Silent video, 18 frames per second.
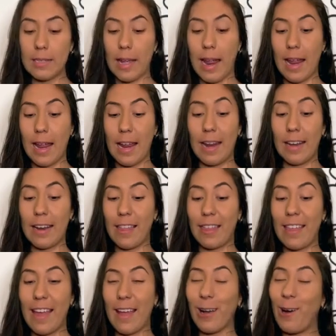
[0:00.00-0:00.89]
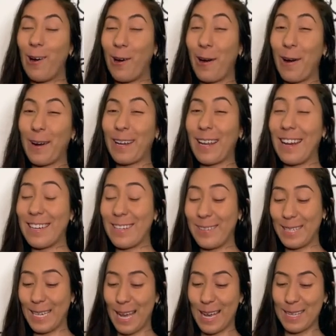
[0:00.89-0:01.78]
and they are, can
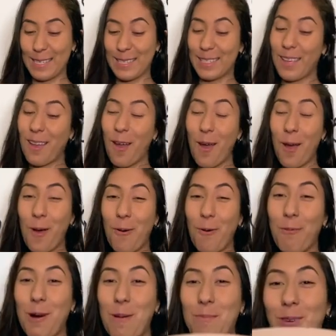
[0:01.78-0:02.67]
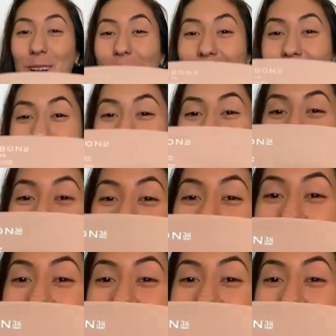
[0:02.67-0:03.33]
you guess what brand?